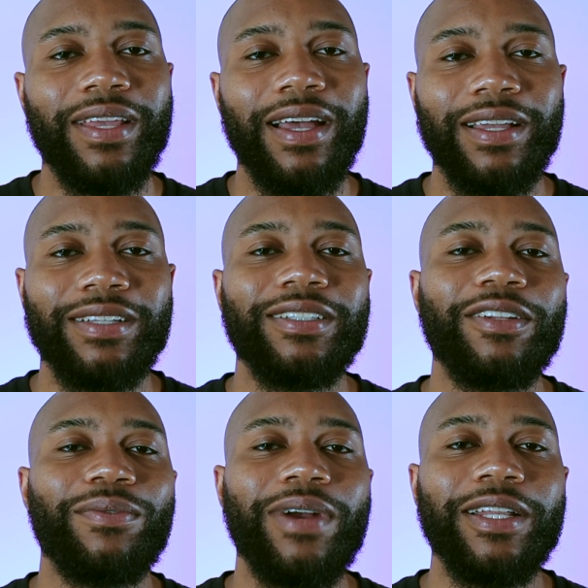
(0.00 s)
I guess, in
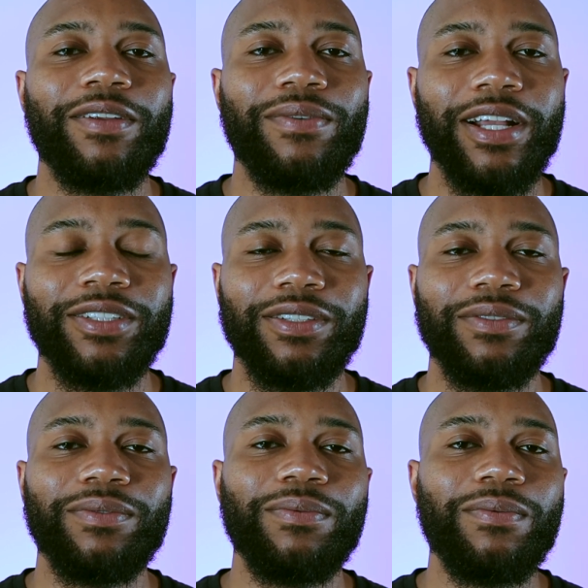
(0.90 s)
the right direction
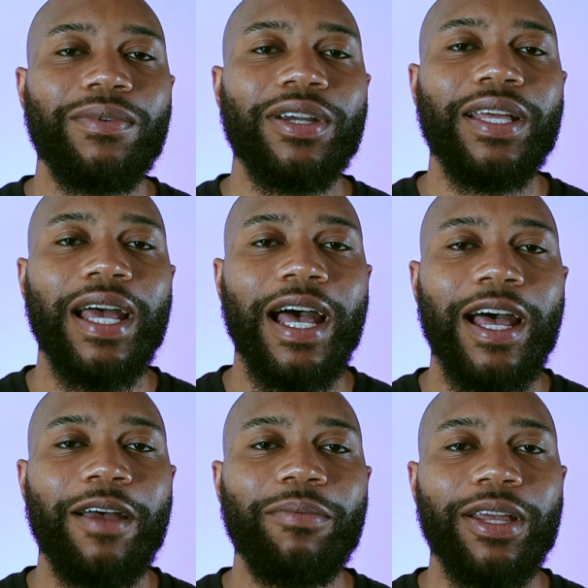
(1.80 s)
with
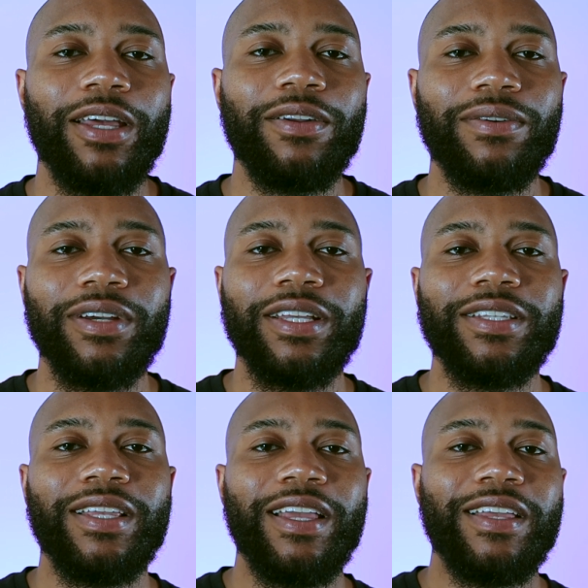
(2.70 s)

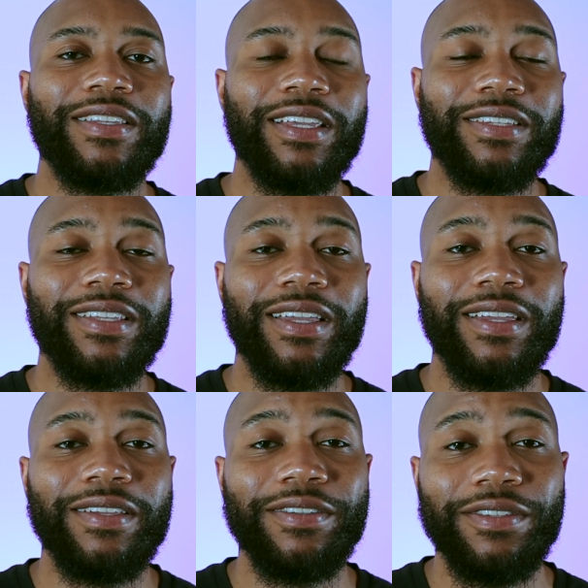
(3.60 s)
iPadOS 16.